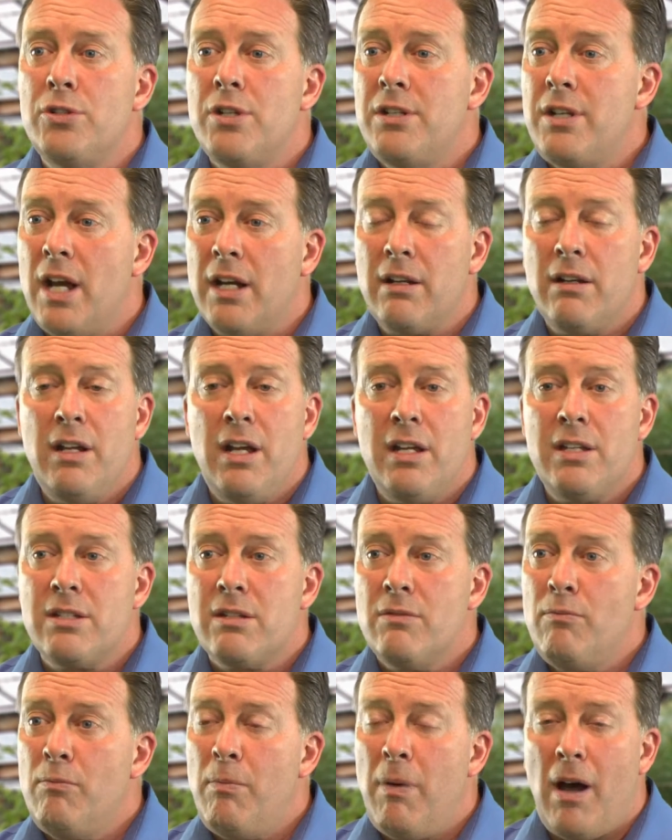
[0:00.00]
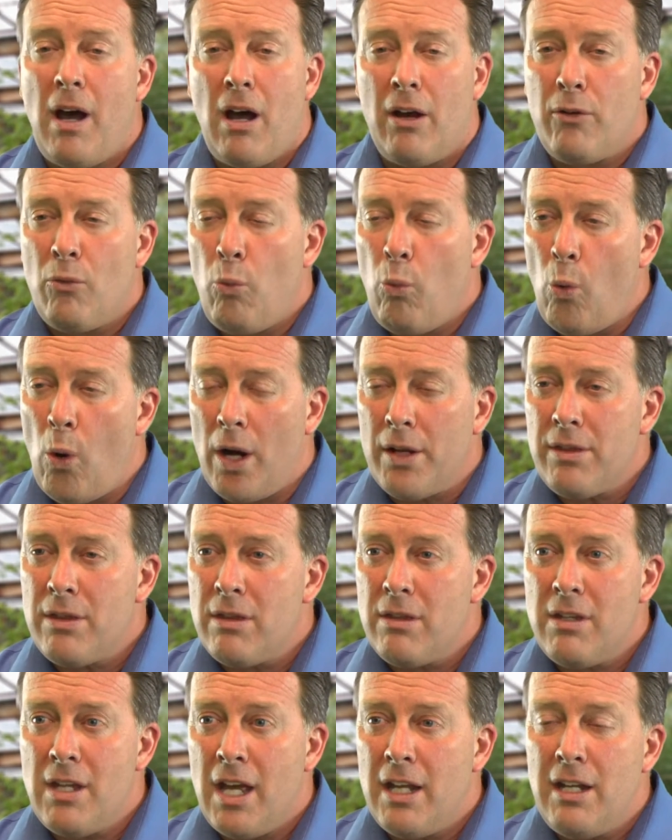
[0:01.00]
the techniques about
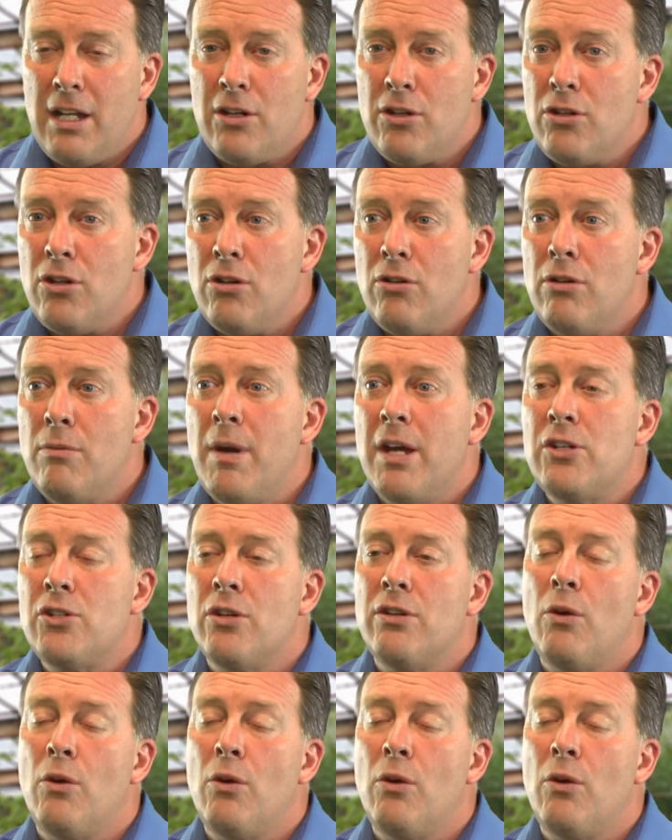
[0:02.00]
what they need to do to make sure